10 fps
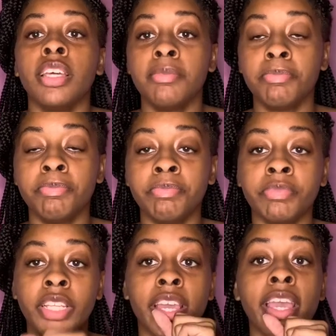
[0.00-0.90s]

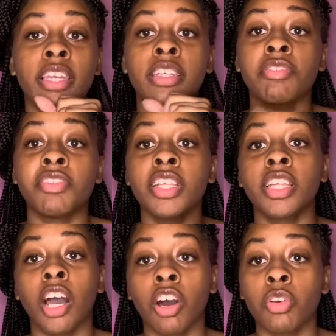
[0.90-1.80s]
and to fill it
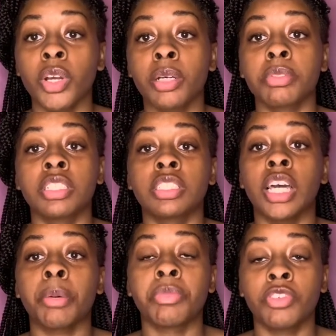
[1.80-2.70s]
all the way up to the
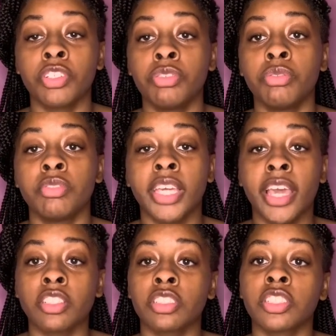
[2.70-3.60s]
top before you
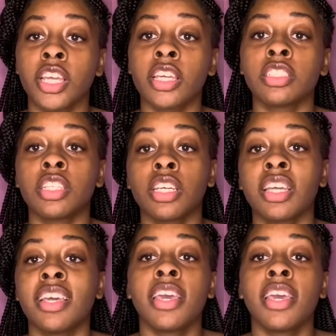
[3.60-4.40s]
cash the change in.